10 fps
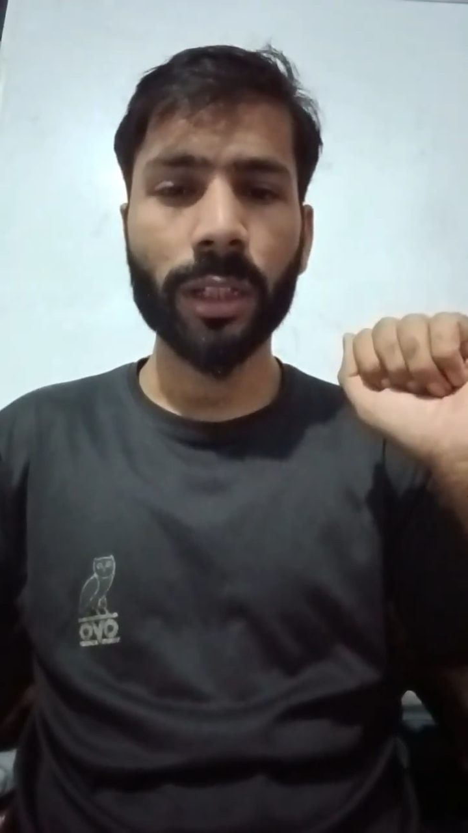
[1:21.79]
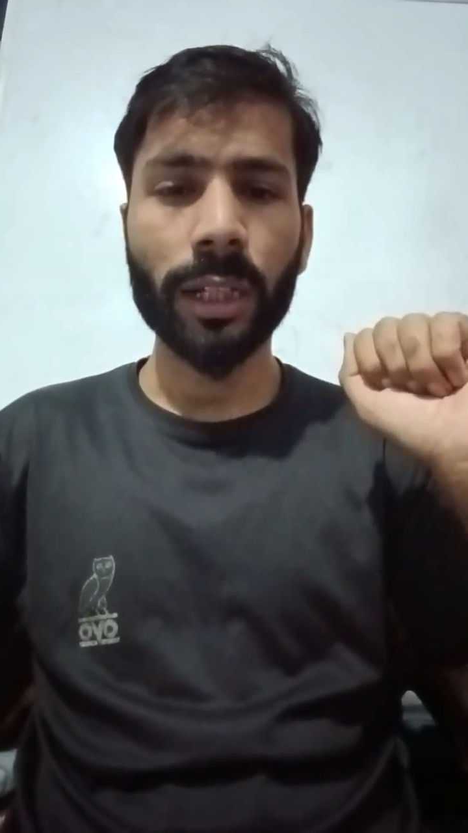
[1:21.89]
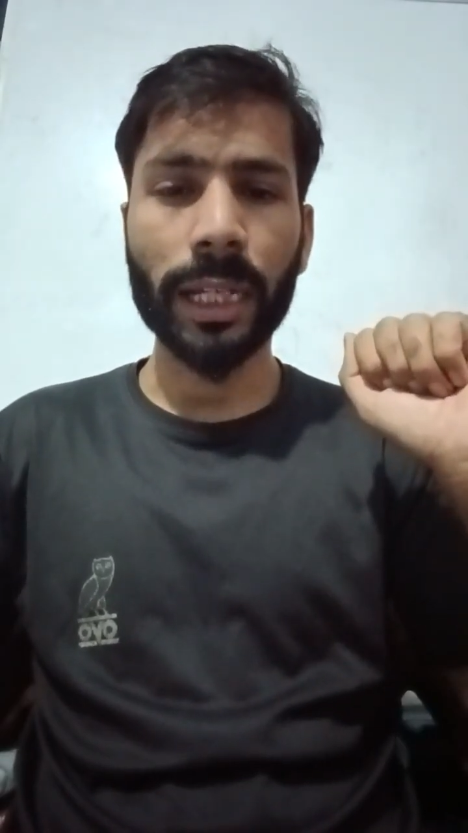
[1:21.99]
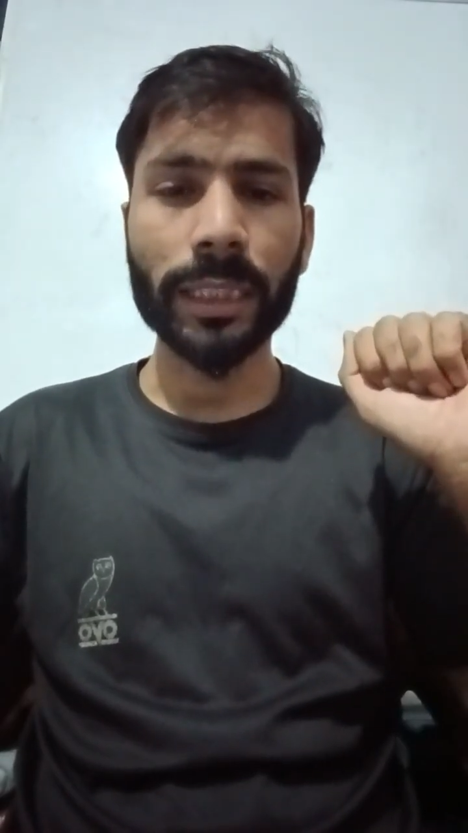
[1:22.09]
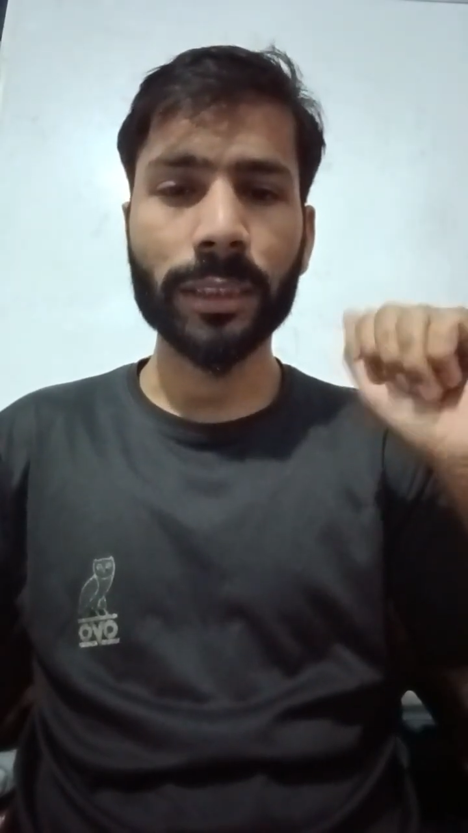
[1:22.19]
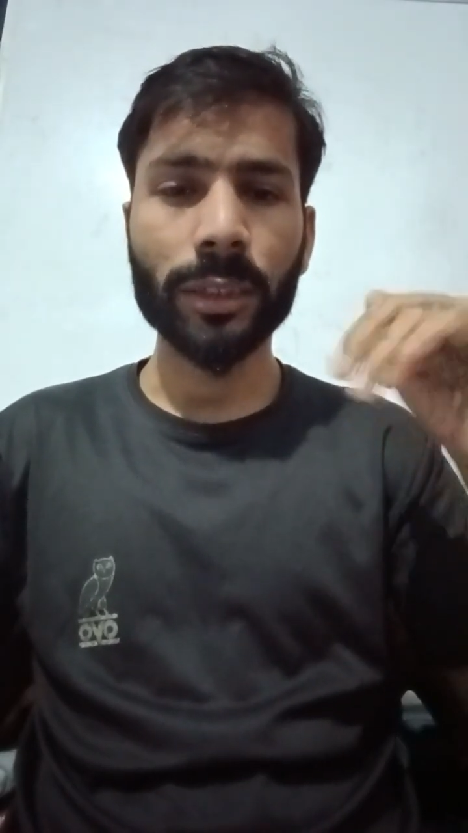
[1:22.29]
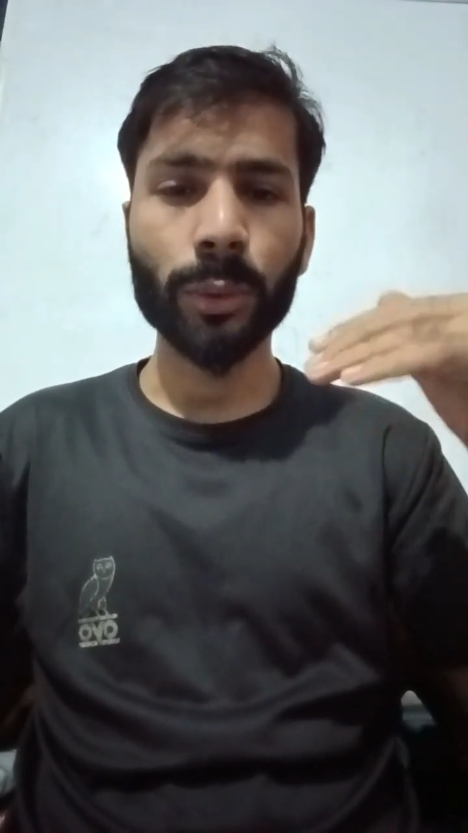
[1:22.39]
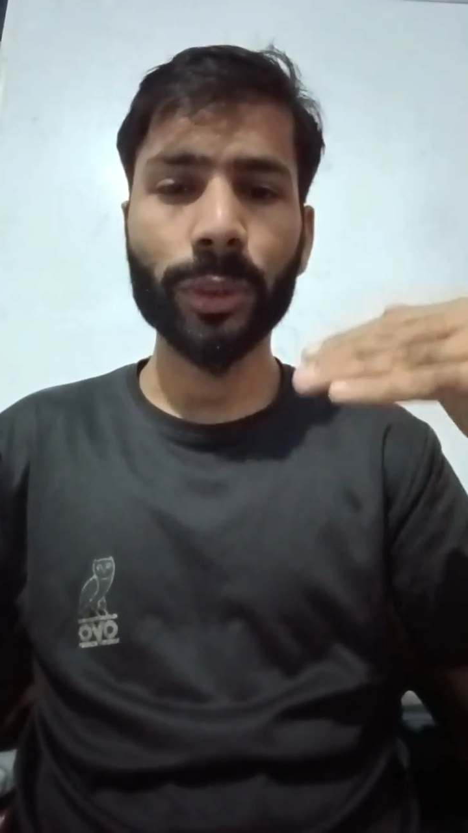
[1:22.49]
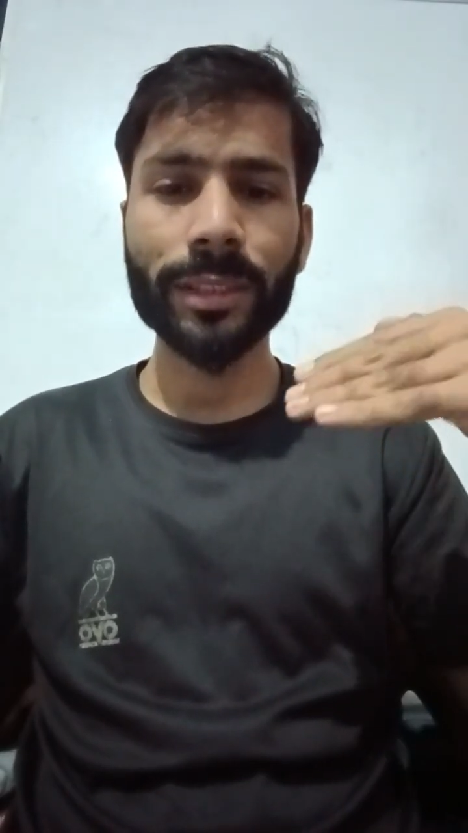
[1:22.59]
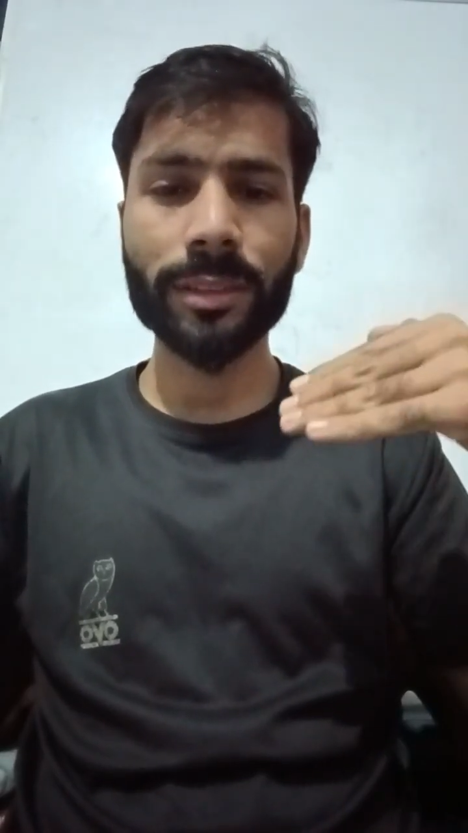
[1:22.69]
and
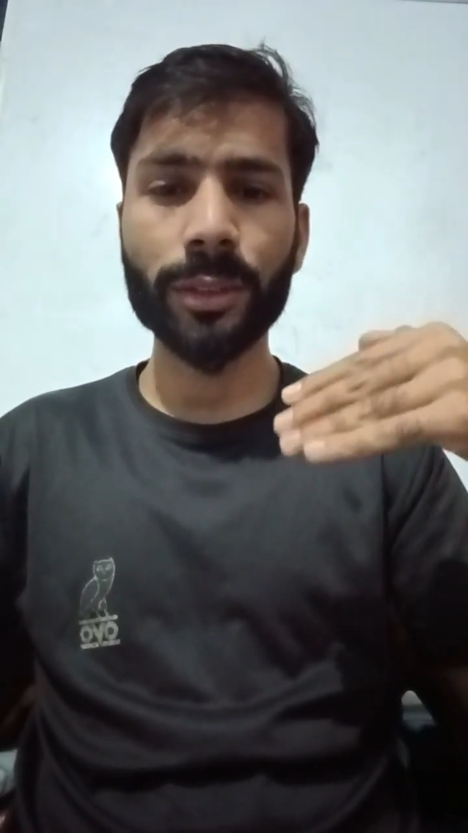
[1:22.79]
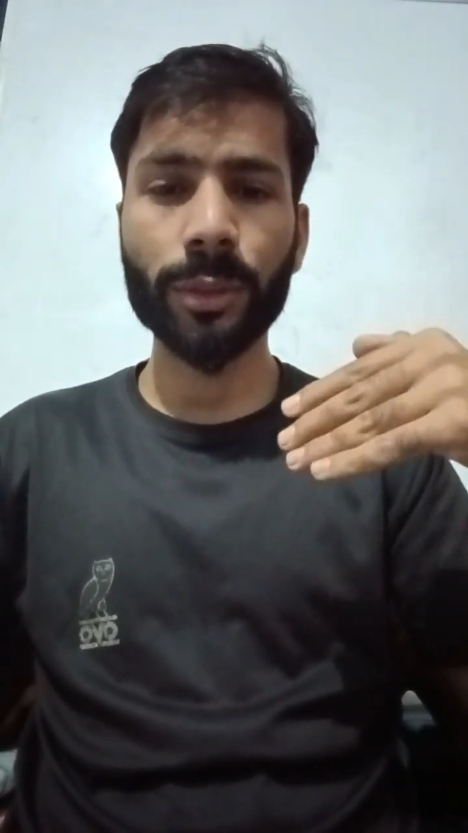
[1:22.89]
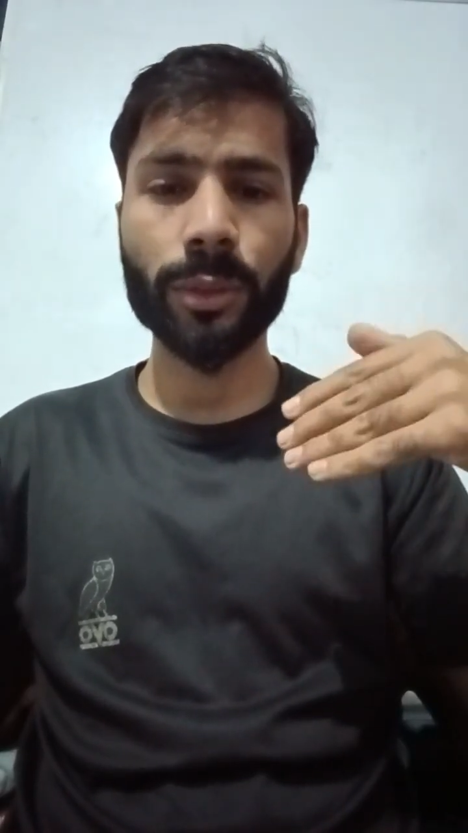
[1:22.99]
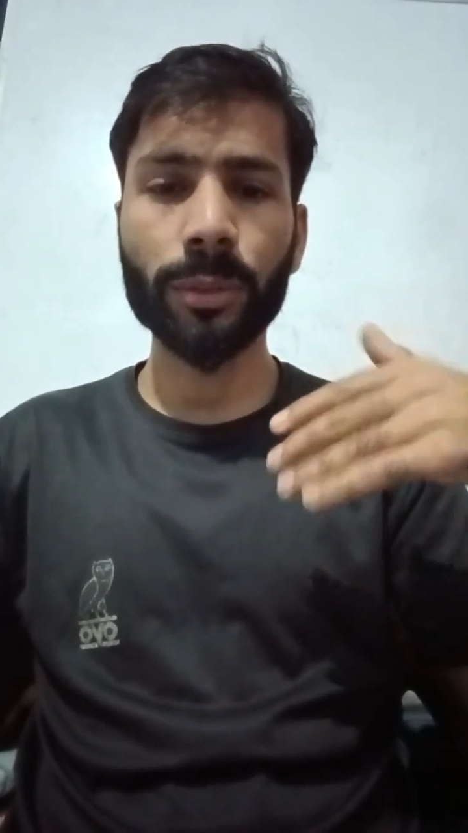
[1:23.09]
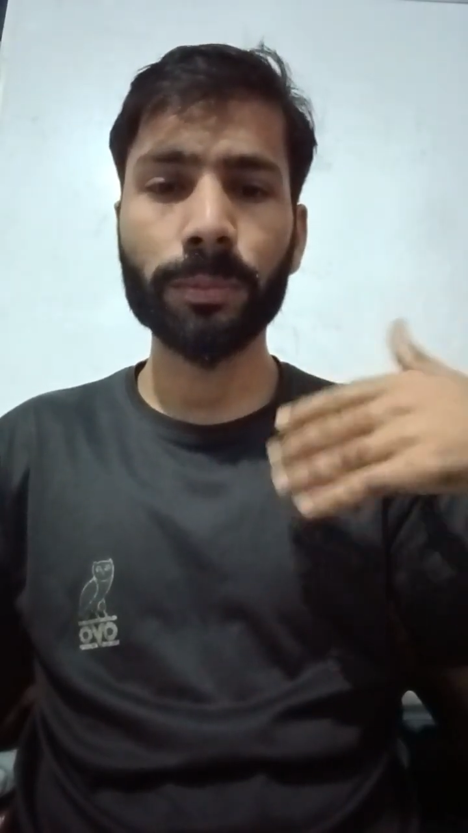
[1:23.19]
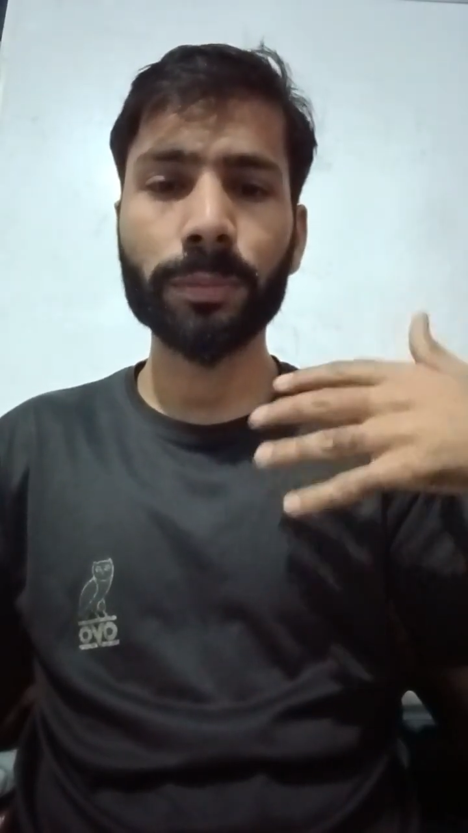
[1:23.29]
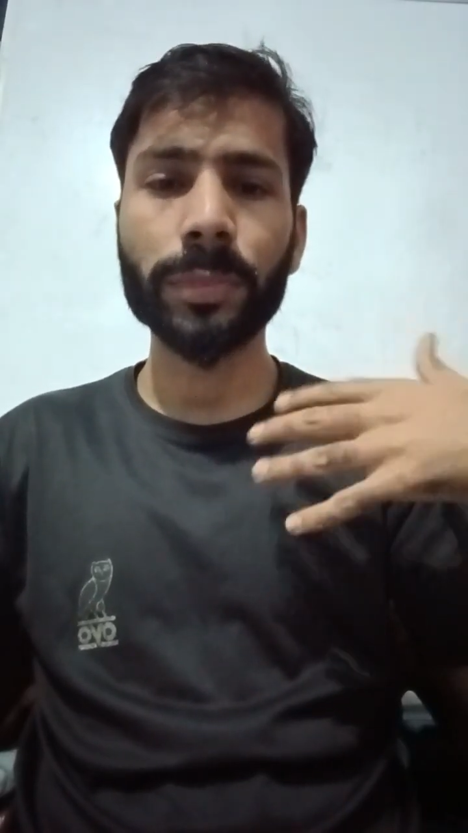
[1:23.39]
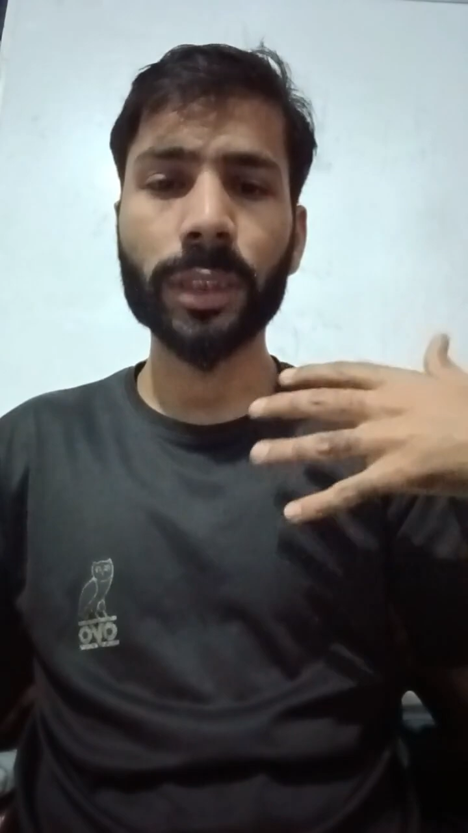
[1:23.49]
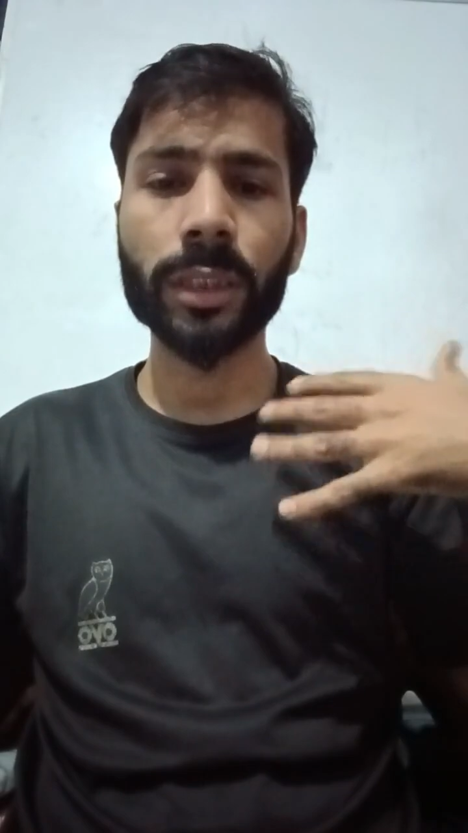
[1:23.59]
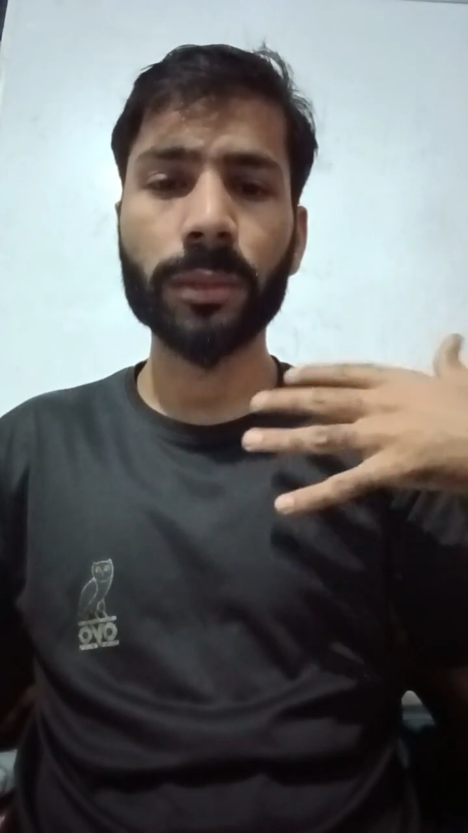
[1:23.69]
to just
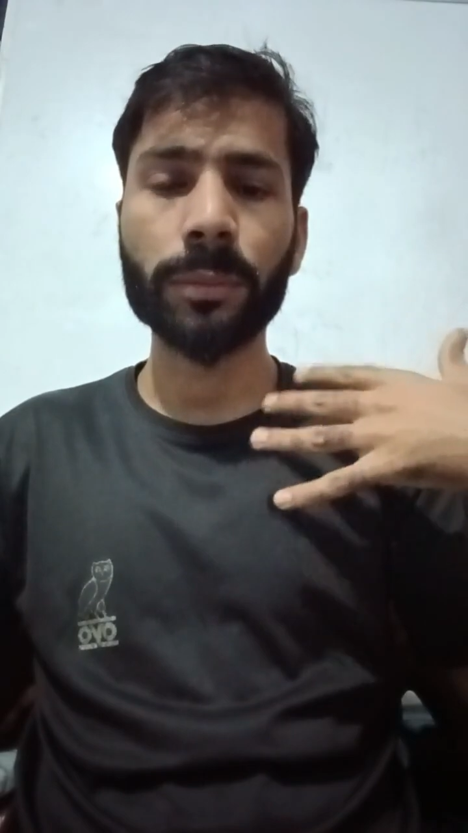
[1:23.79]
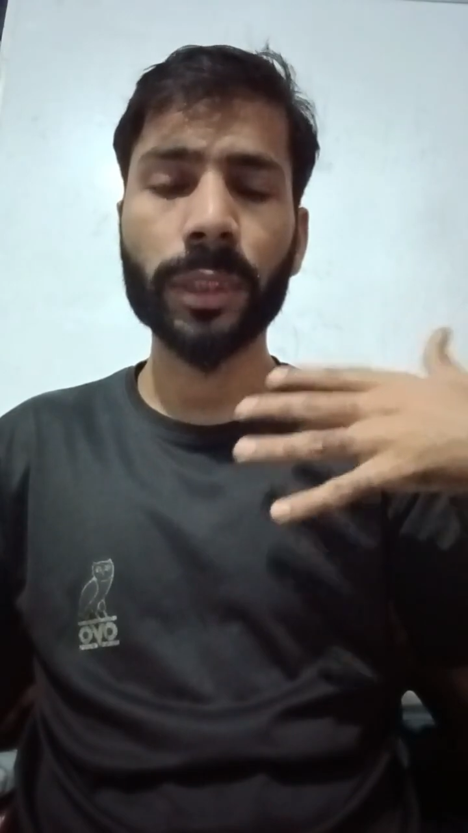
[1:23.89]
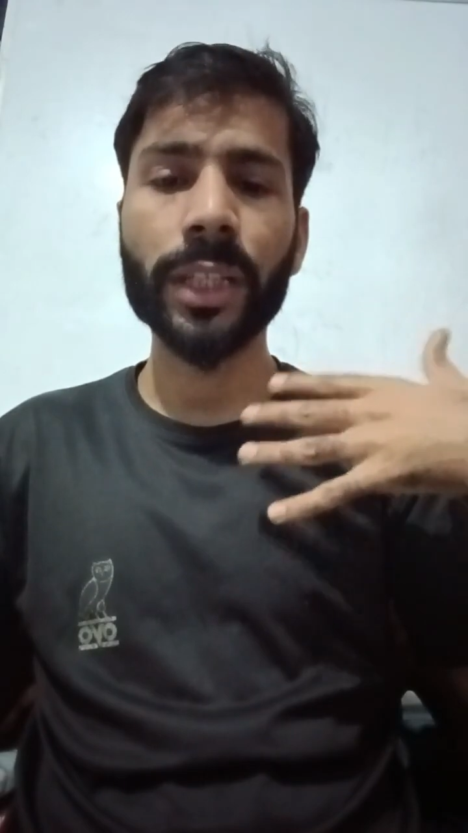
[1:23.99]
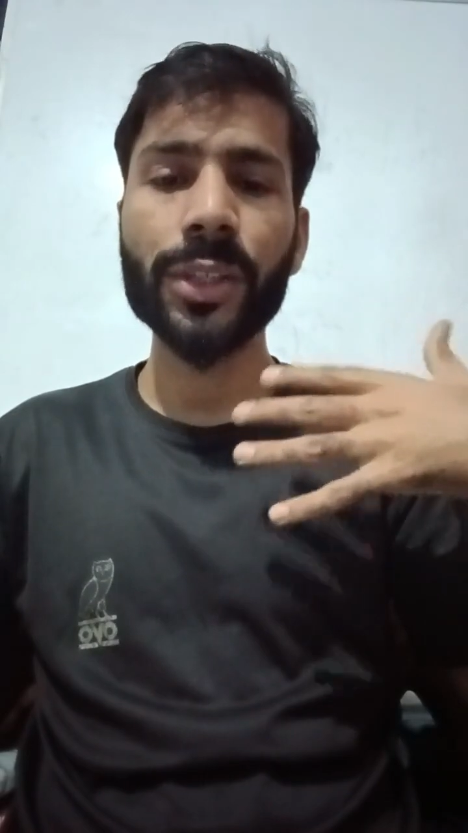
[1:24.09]
like